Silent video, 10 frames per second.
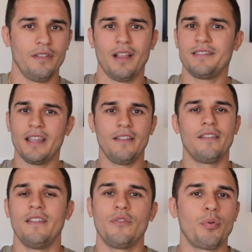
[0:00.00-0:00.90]
Let's say
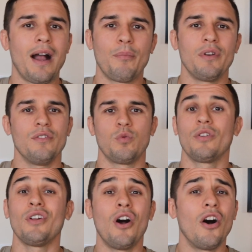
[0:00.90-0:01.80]
this property is worth
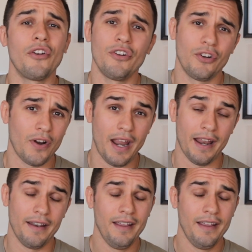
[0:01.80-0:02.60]
$100,000